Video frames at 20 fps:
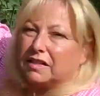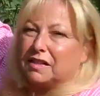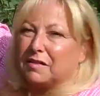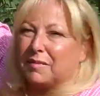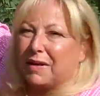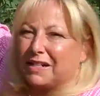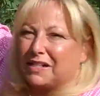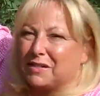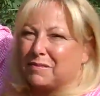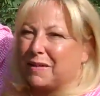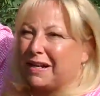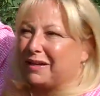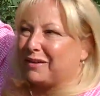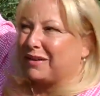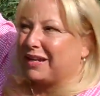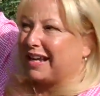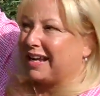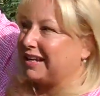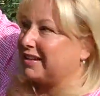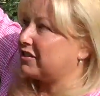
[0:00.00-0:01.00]
to my tomato
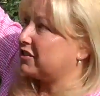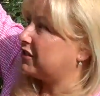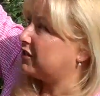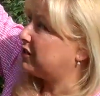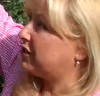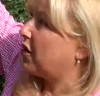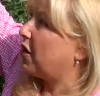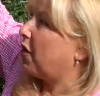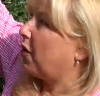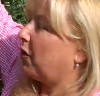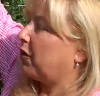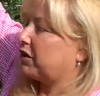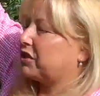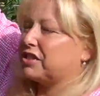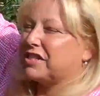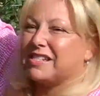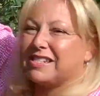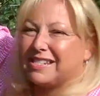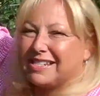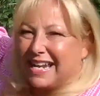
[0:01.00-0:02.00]
cages or
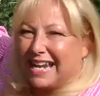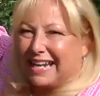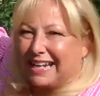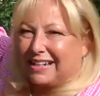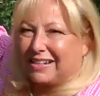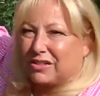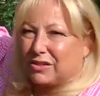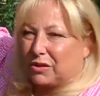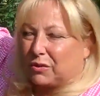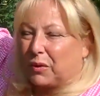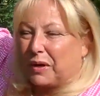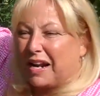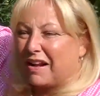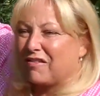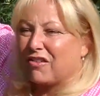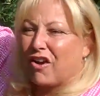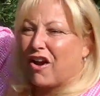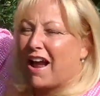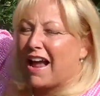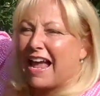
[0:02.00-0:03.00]
to stakes or
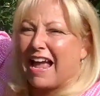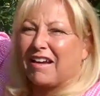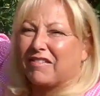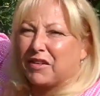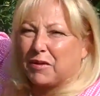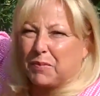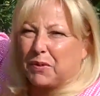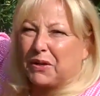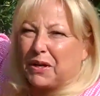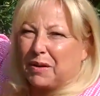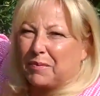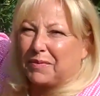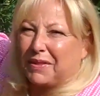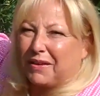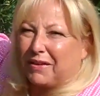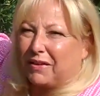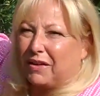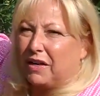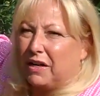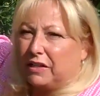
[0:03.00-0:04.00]
whatever I have to put up
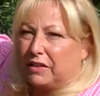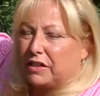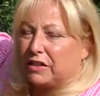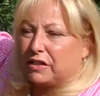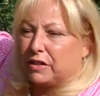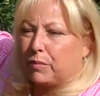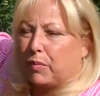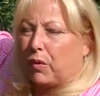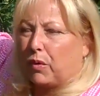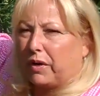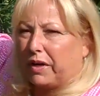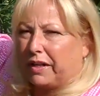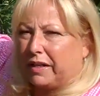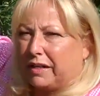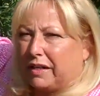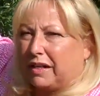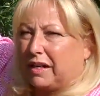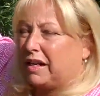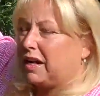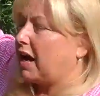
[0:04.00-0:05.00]
there to support it.
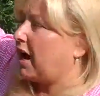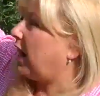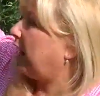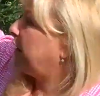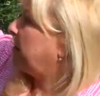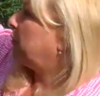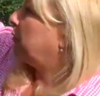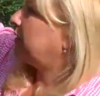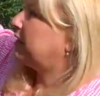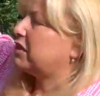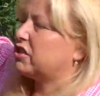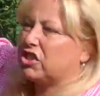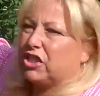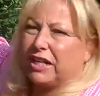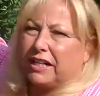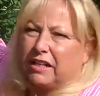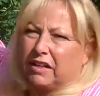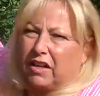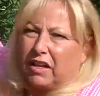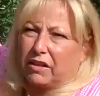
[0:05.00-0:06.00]
I don't want the
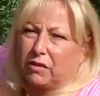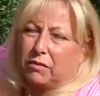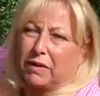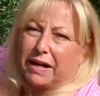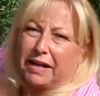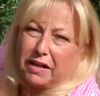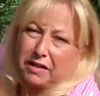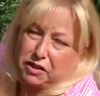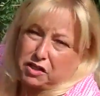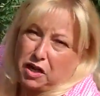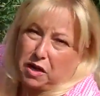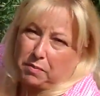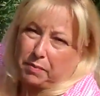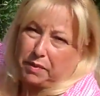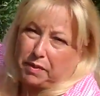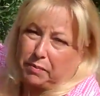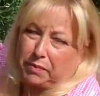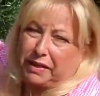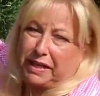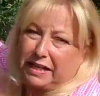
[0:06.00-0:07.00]
shade cloth right on top
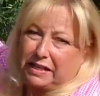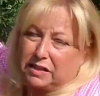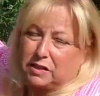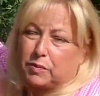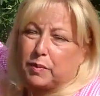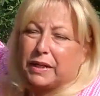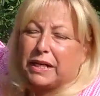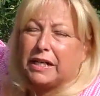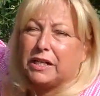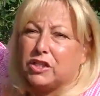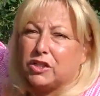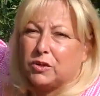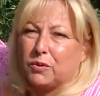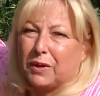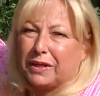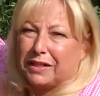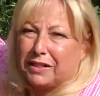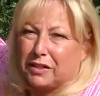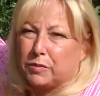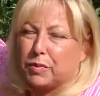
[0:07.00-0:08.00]
of the plants, but I do
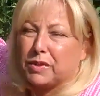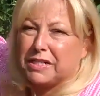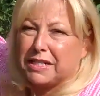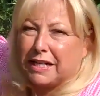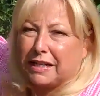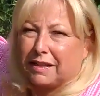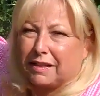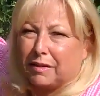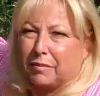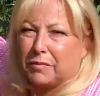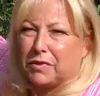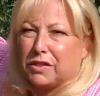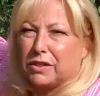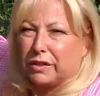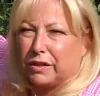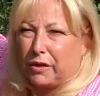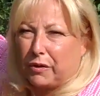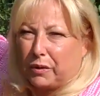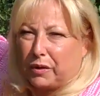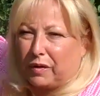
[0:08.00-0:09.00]
want it to protect them, to
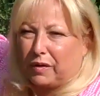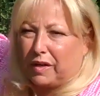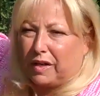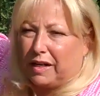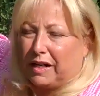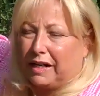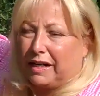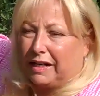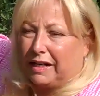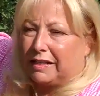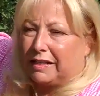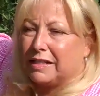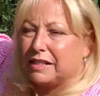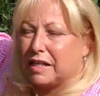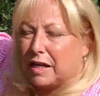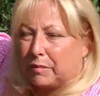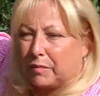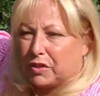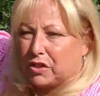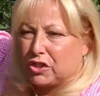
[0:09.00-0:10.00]
lower the
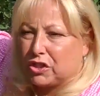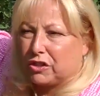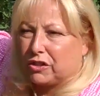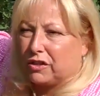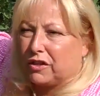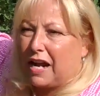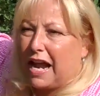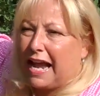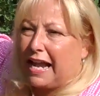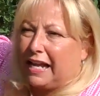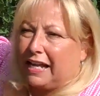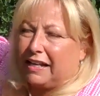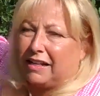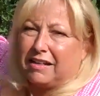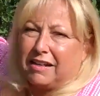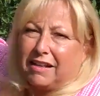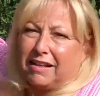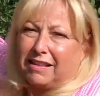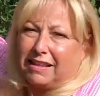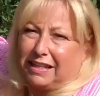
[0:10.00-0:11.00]
temperature
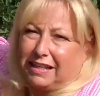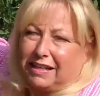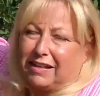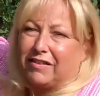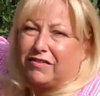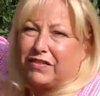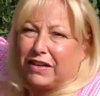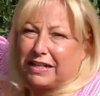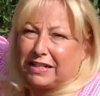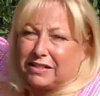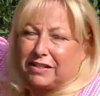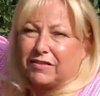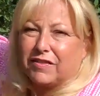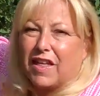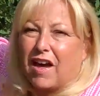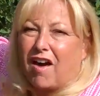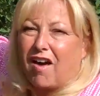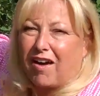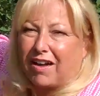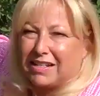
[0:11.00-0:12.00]
and the effects of
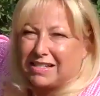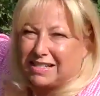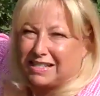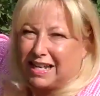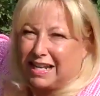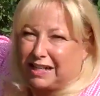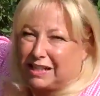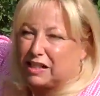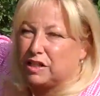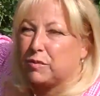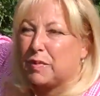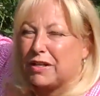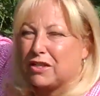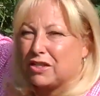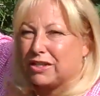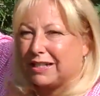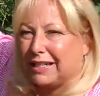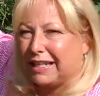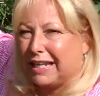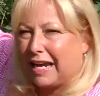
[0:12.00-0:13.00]
the hot sun,
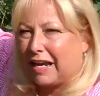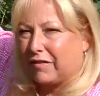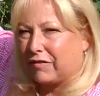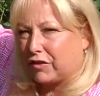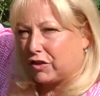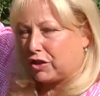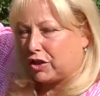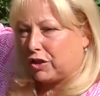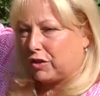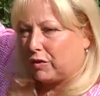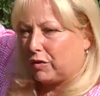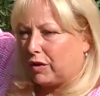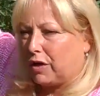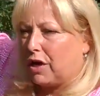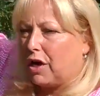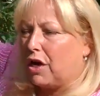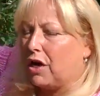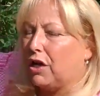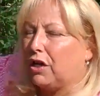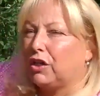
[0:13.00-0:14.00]
especially in the afternoon.
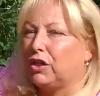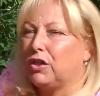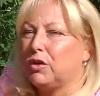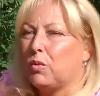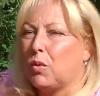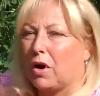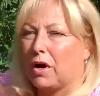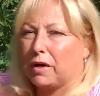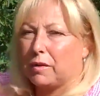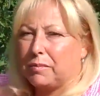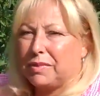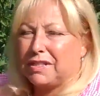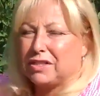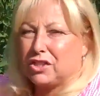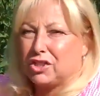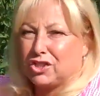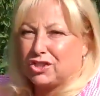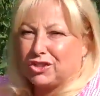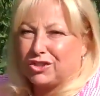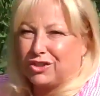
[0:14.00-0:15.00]
You want to be
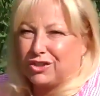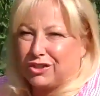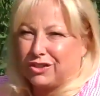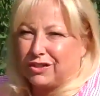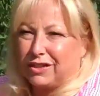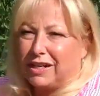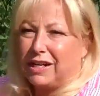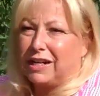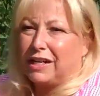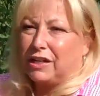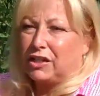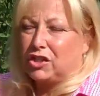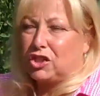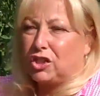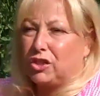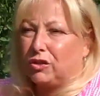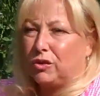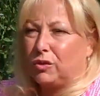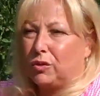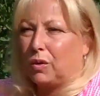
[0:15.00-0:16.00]
sure
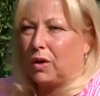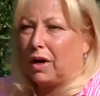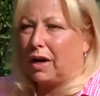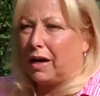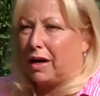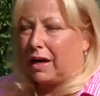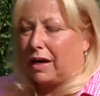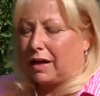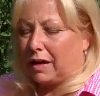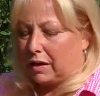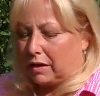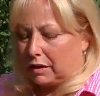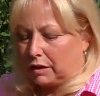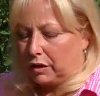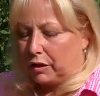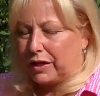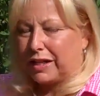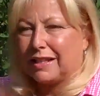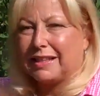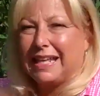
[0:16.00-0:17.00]
to
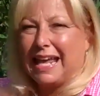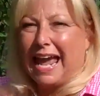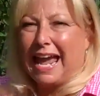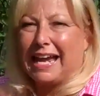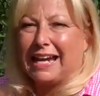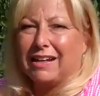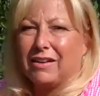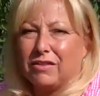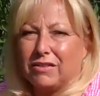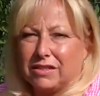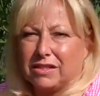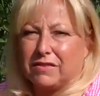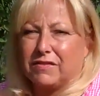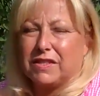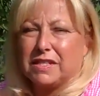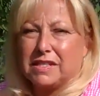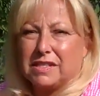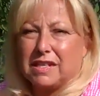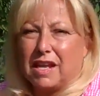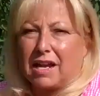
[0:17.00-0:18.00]
look at the angles of
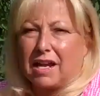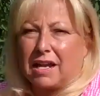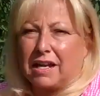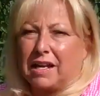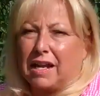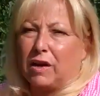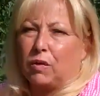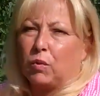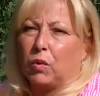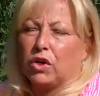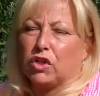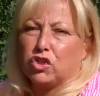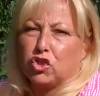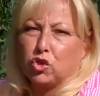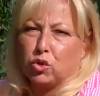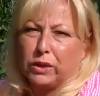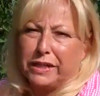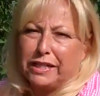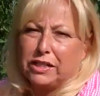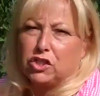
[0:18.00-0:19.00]
the sun and where
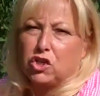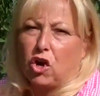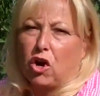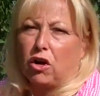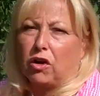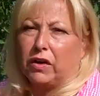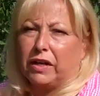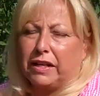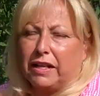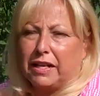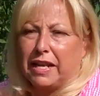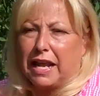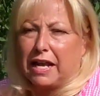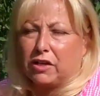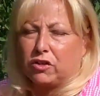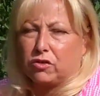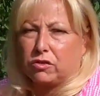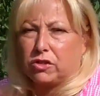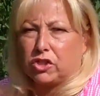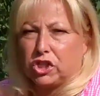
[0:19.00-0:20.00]
trees are and the
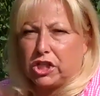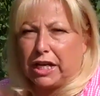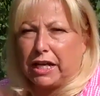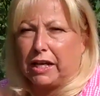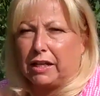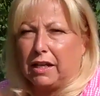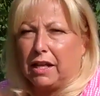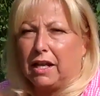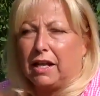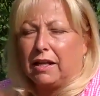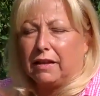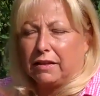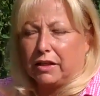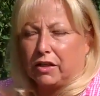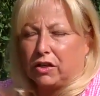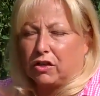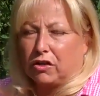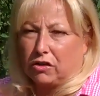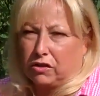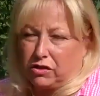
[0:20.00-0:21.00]
natural shade that
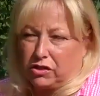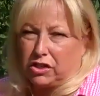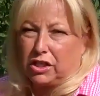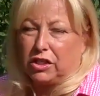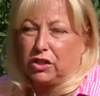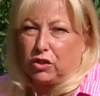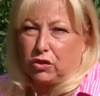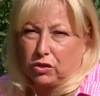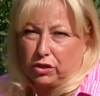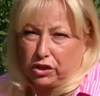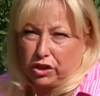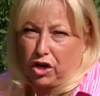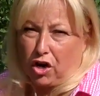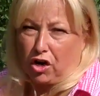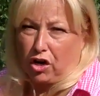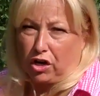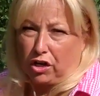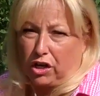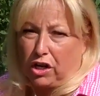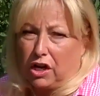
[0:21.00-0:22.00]
occurs in your
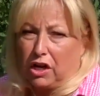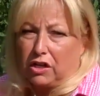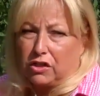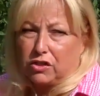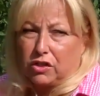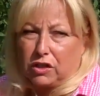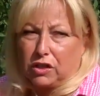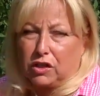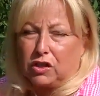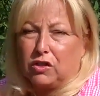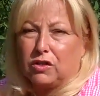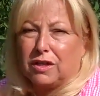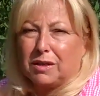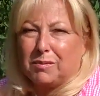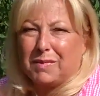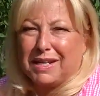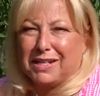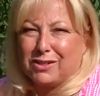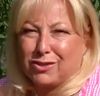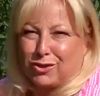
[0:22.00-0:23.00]
yard so that you
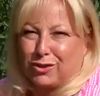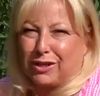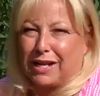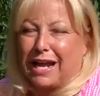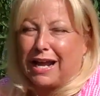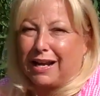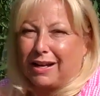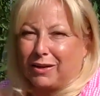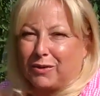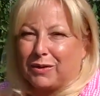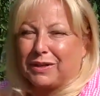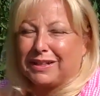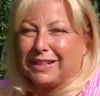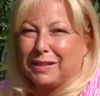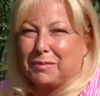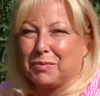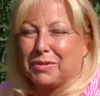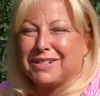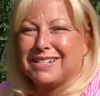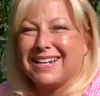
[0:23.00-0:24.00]
can make sure to
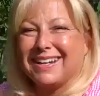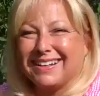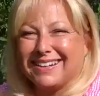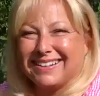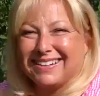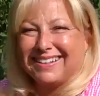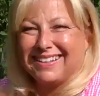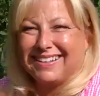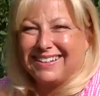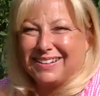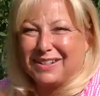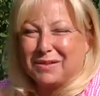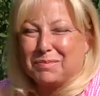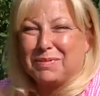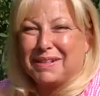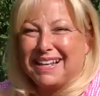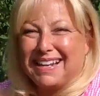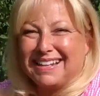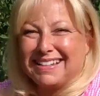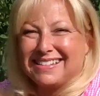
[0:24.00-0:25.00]
adequately protect your
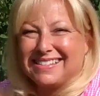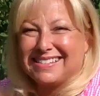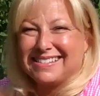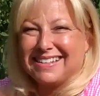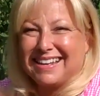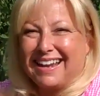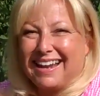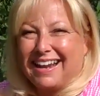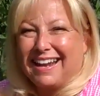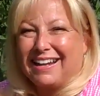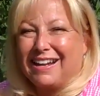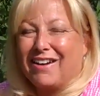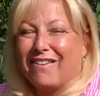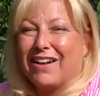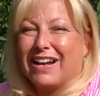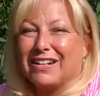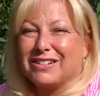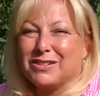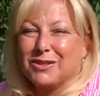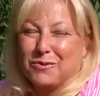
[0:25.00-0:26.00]
plants. Now
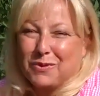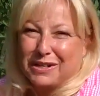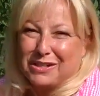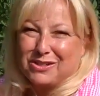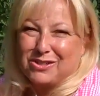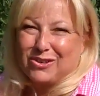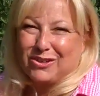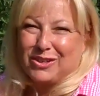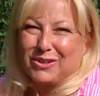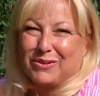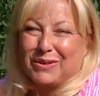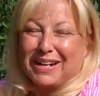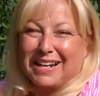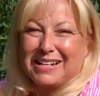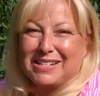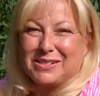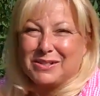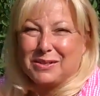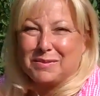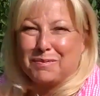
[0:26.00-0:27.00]
I also want to show you what
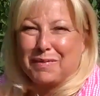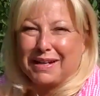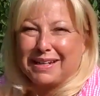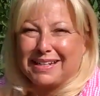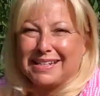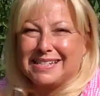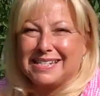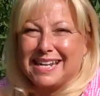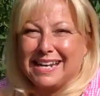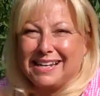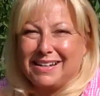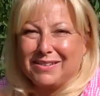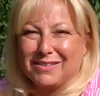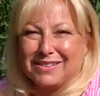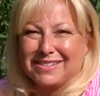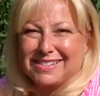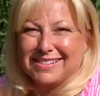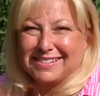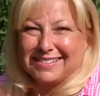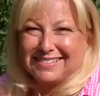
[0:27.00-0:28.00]
I do to my
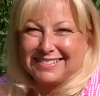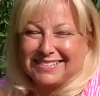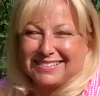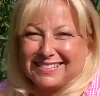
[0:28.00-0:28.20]
containers.